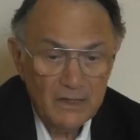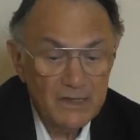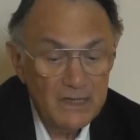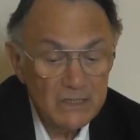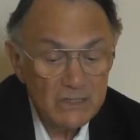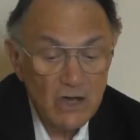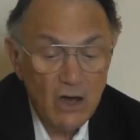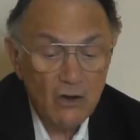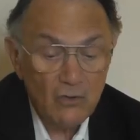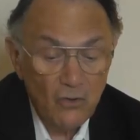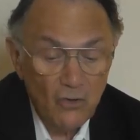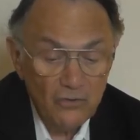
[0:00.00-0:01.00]
These
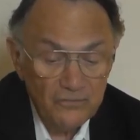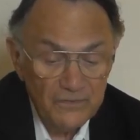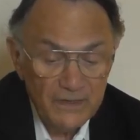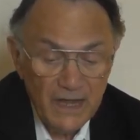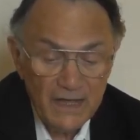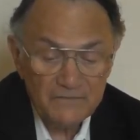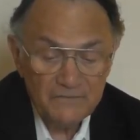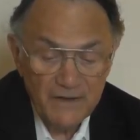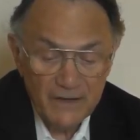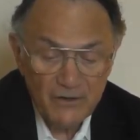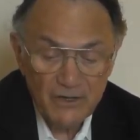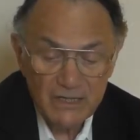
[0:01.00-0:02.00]
are often at
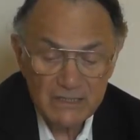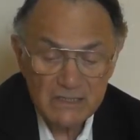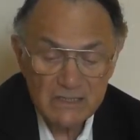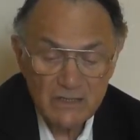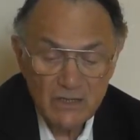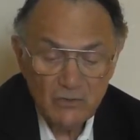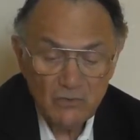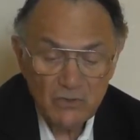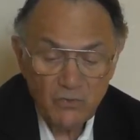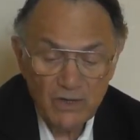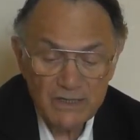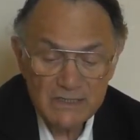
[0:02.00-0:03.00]
variance
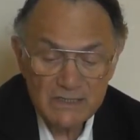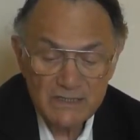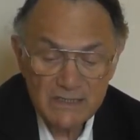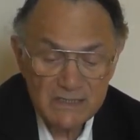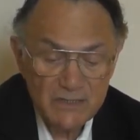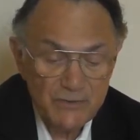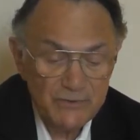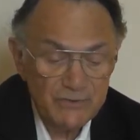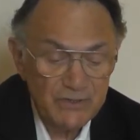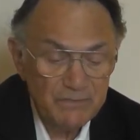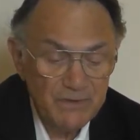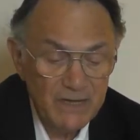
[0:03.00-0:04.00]
with what is
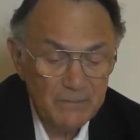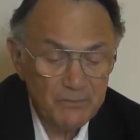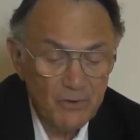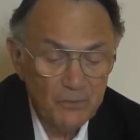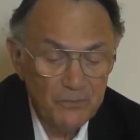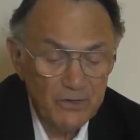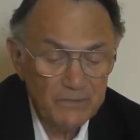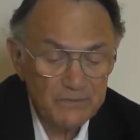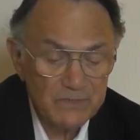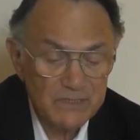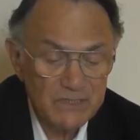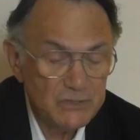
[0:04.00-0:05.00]
considered to be appropriate
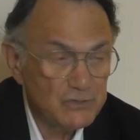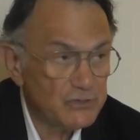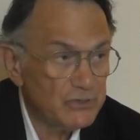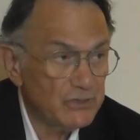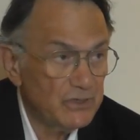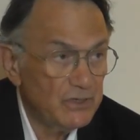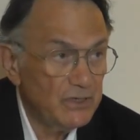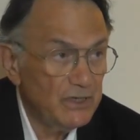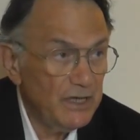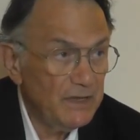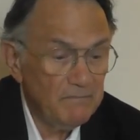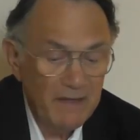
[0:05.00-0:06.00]
procedure
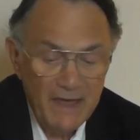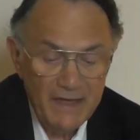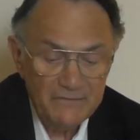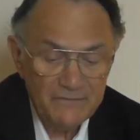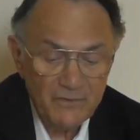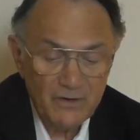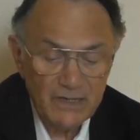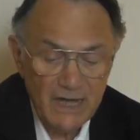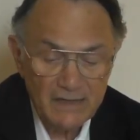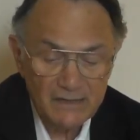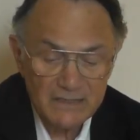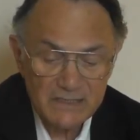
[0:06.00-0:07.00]
in behavior
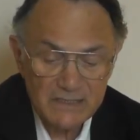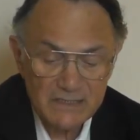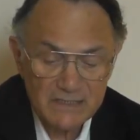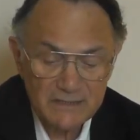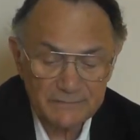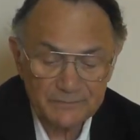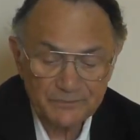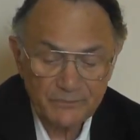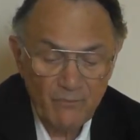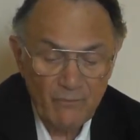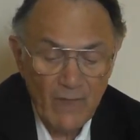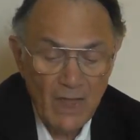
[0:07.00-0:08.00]
analysis.
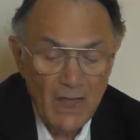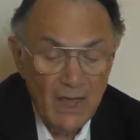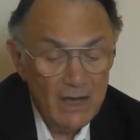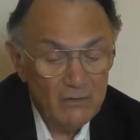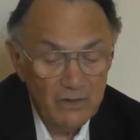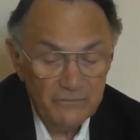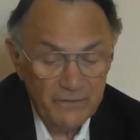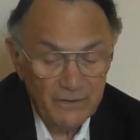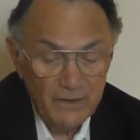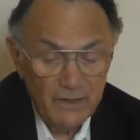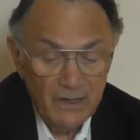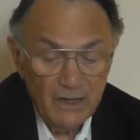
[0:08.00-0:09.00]
However,
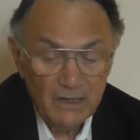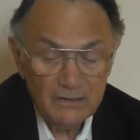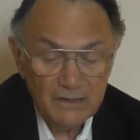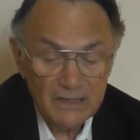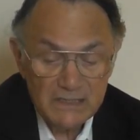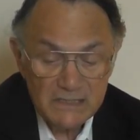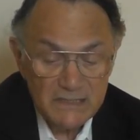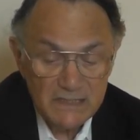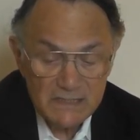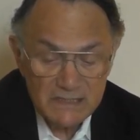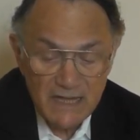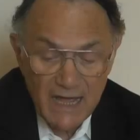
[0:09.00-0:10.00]
unless
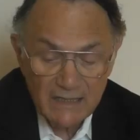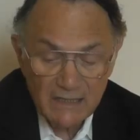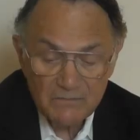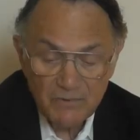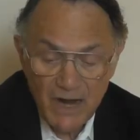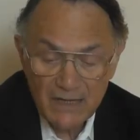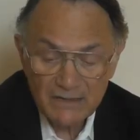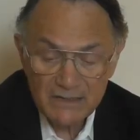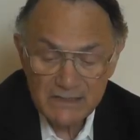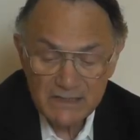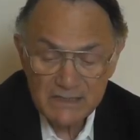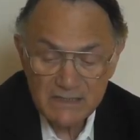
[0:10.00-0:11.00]
these standard
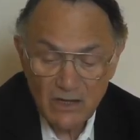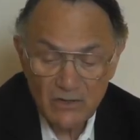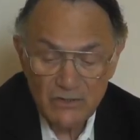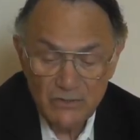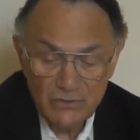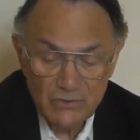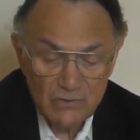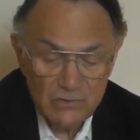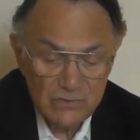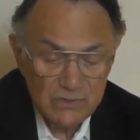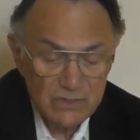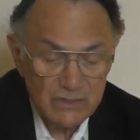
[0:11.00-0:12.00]
practices are
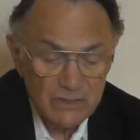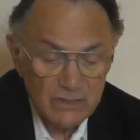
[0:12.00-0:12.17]
used,